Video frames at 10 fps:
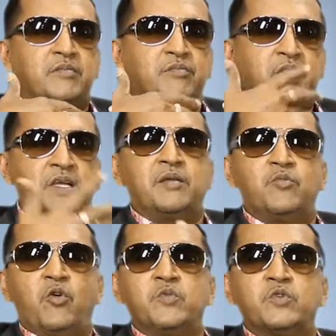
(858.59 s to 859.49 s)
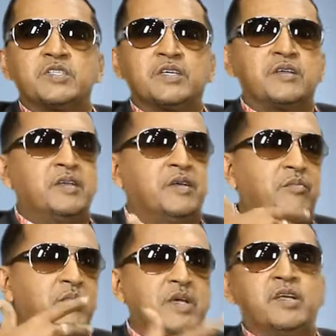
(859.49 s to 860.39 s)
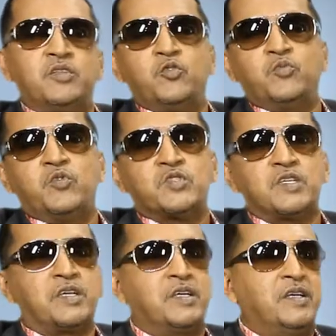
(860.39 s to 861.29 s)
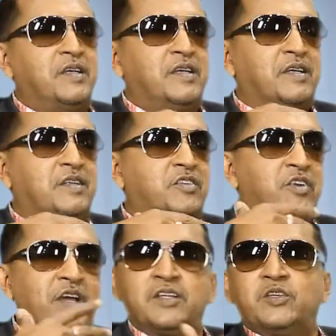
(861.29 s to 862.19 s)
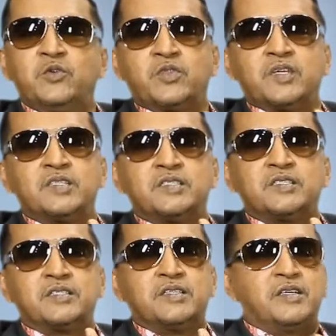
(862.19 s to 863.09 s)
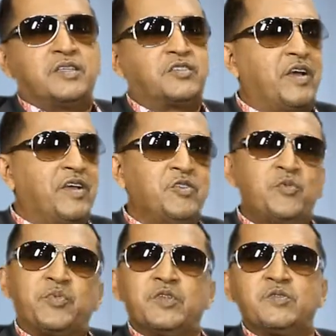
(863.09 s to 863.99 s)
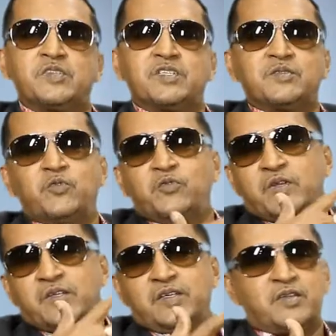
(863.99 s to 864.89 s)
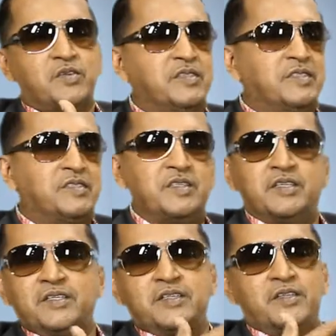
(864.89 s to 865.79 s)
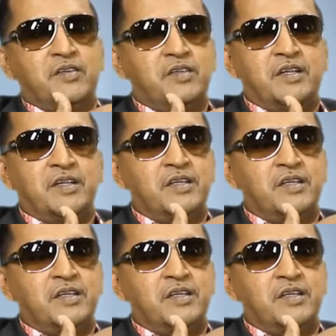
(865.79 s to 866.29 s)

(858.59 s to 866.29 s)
making more music, making new music, trying new things, trying new producers, moving. You know,